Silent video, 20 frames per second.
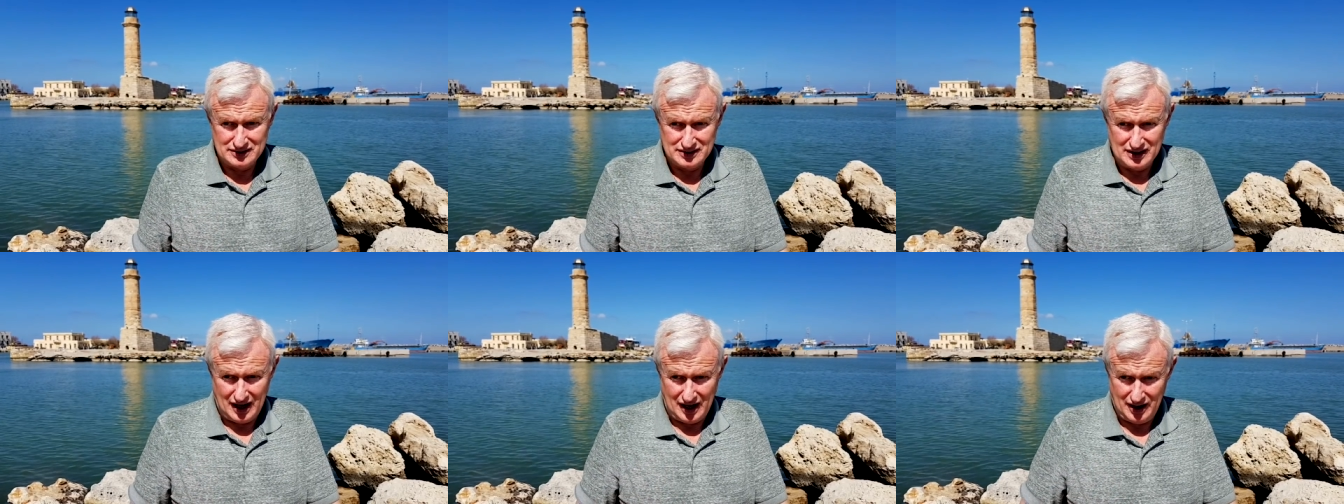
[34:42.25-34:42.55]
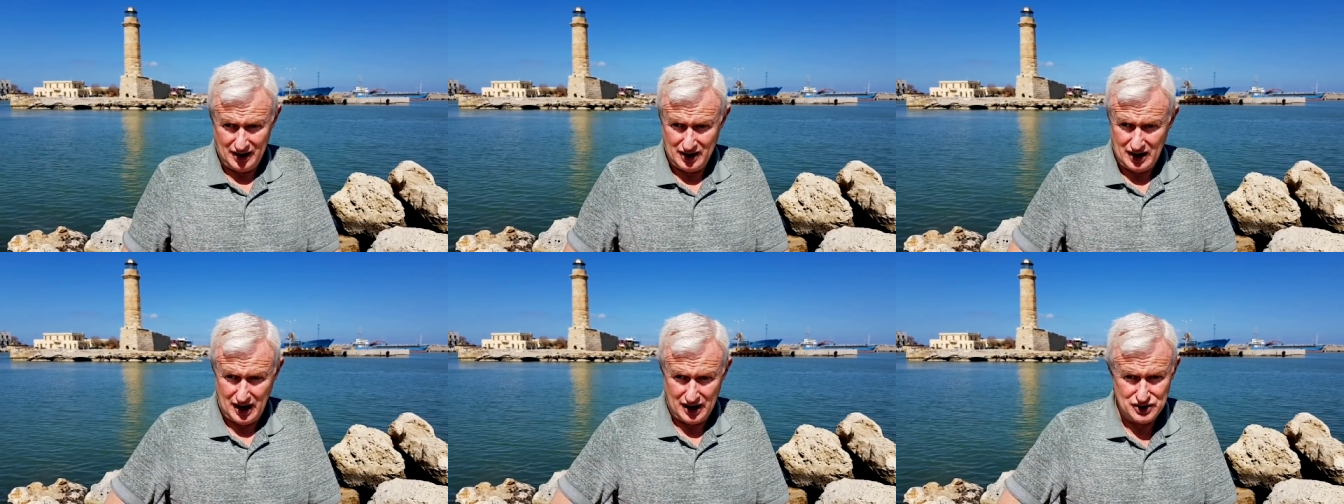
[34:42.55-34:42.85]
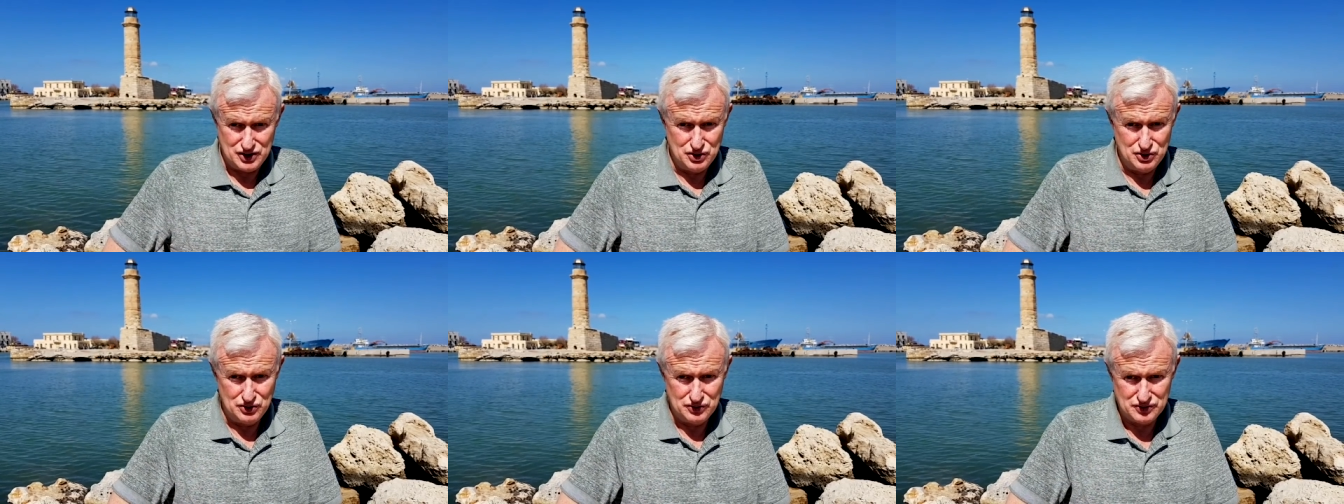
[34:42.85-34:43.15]
I, I,
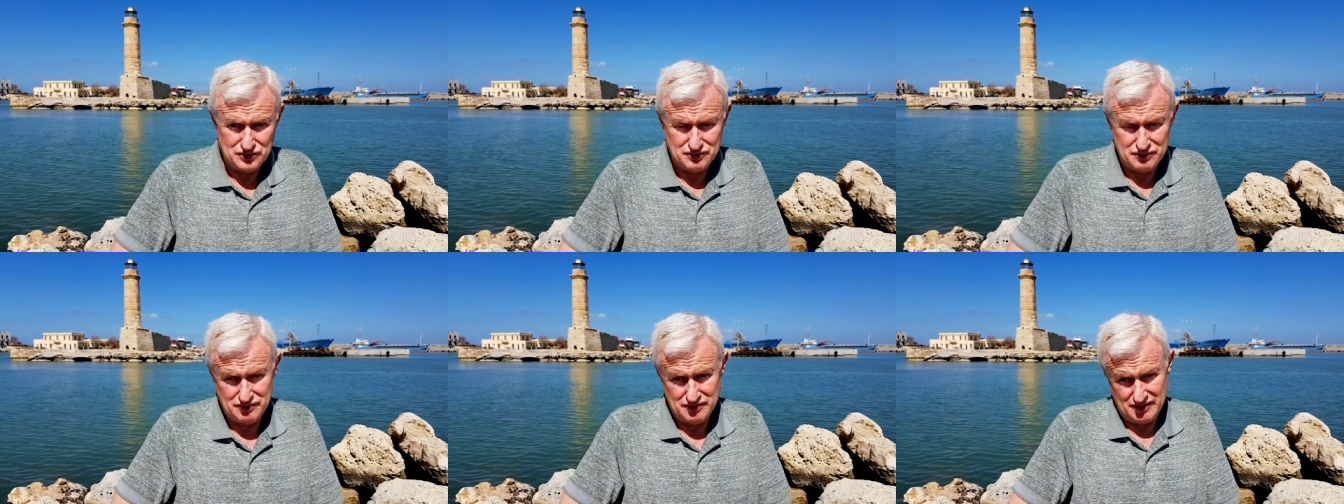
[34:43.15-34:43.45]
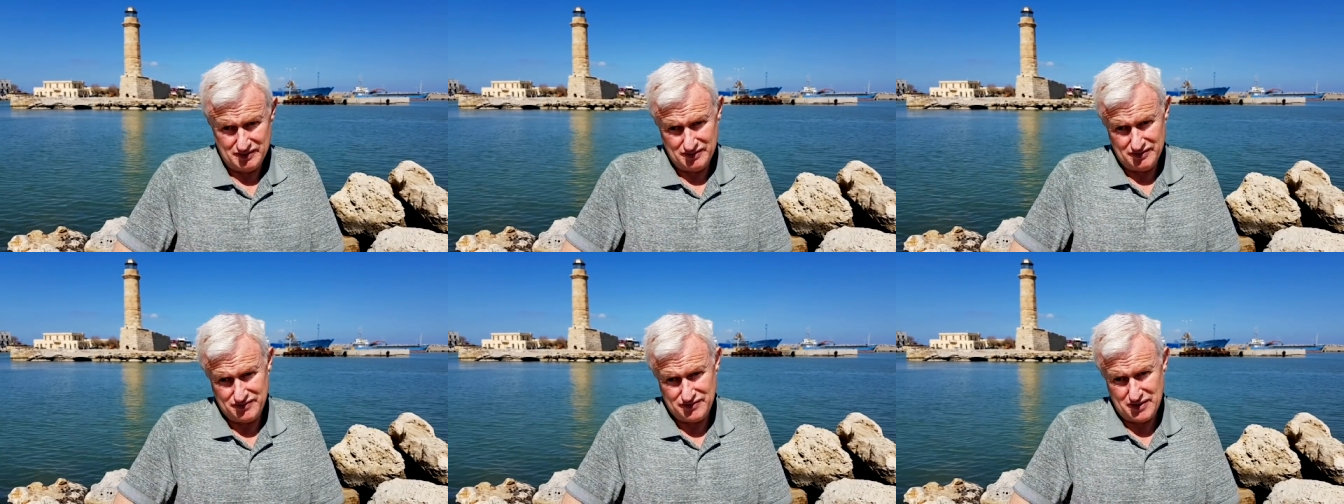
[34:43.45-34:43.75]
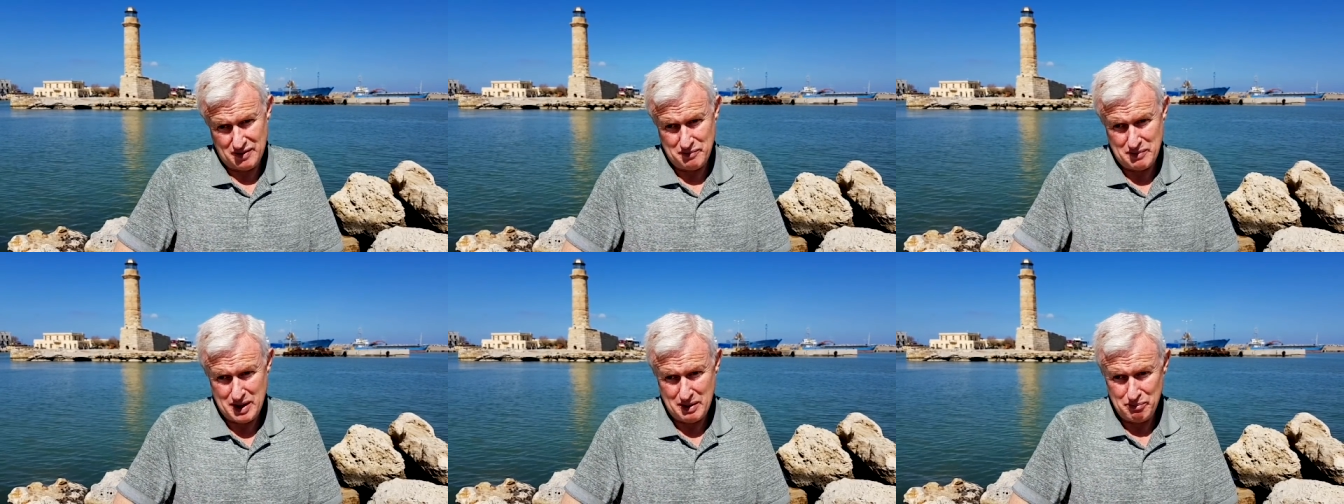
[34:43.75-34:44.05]
knew
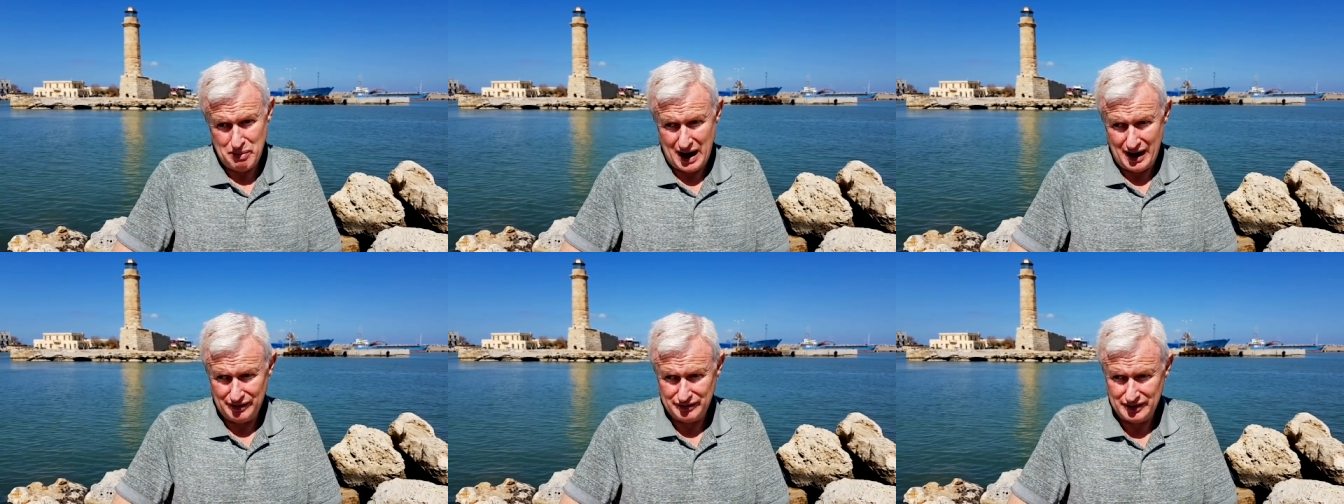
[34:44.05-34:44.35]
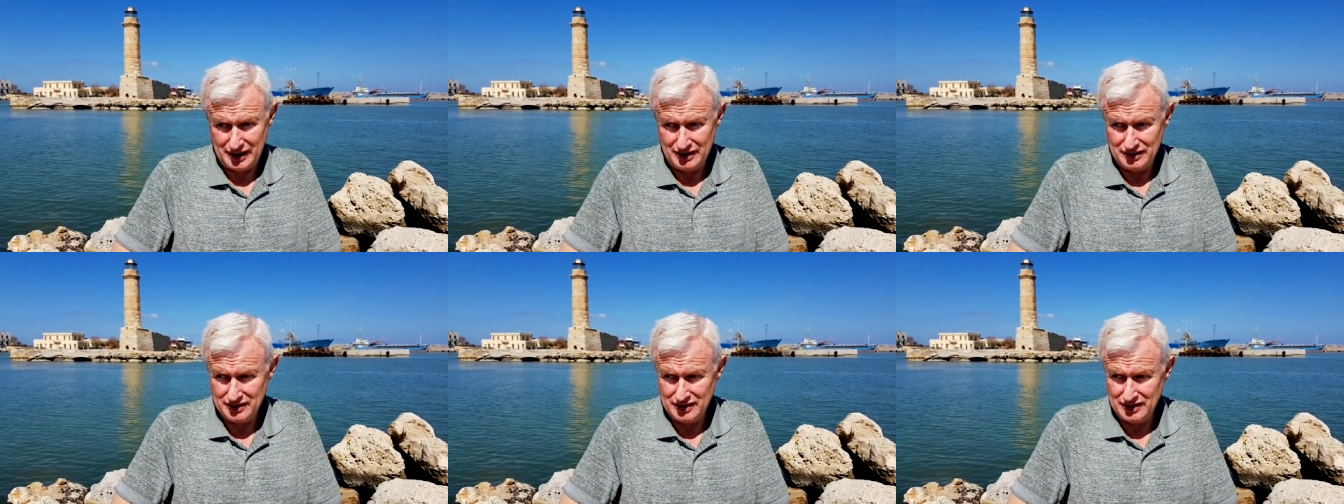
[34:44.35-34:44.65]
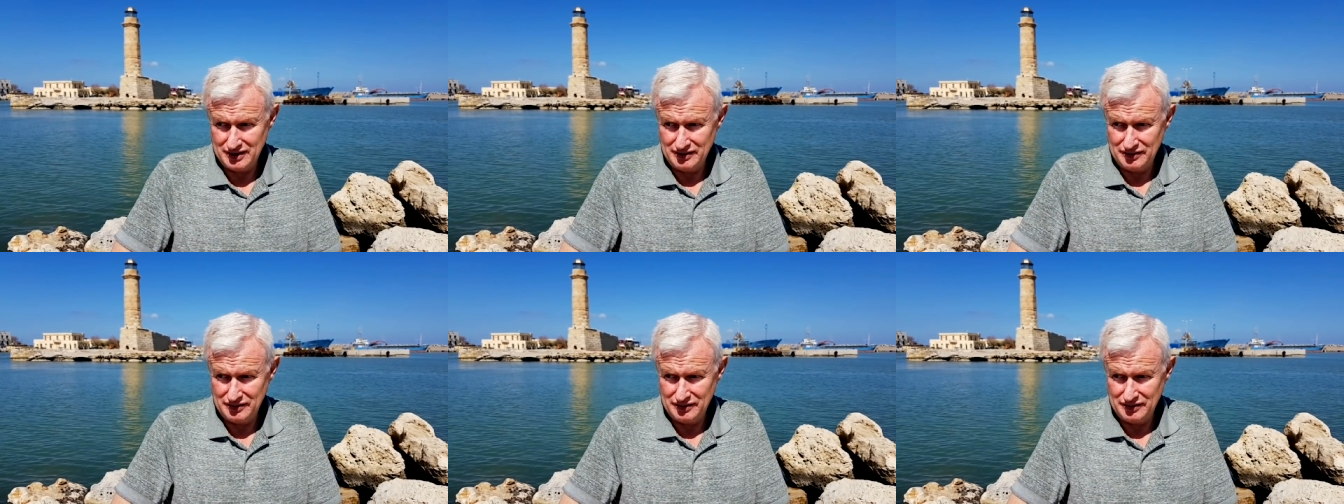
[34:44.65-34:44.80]
from my background and